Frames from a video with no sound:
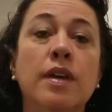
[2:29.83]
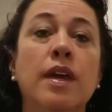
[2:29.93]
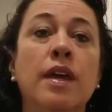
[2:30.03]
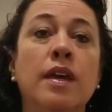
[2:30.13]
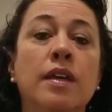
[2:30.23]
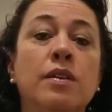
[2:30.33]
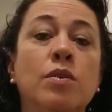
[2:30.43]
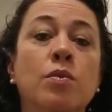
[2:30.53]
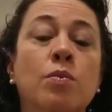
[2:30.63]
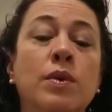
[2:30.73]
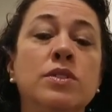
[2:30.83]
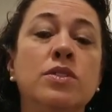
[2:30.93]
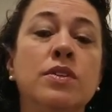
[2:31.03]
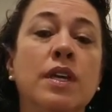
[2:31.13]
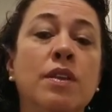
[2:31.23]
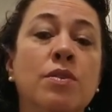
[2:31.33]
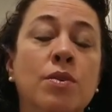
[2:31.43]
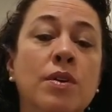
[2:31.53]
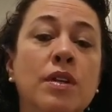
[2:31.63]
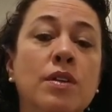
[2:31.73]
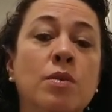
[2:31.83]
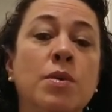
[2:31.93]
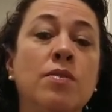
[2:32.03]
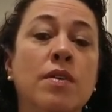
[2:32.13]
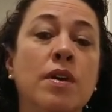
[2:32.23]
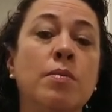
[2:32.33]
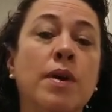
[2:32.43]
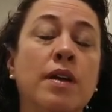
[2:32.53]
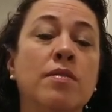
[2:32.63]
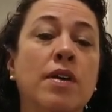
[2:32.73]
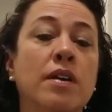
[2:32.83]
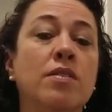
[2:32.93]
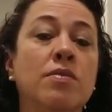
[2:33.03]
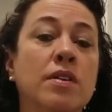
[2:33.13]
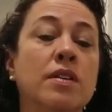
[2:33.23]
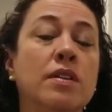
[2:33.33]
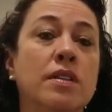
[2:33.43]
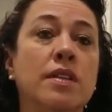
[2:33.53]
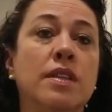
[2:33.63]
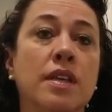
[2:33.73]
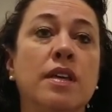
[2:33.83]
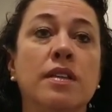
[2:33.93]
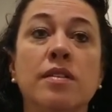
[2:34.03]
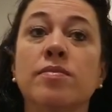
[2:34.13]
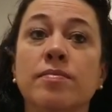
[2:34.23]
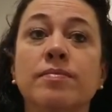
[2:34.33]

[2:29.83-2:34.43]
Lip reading: And once you get through it, you'll be very proud of how you feel at the end.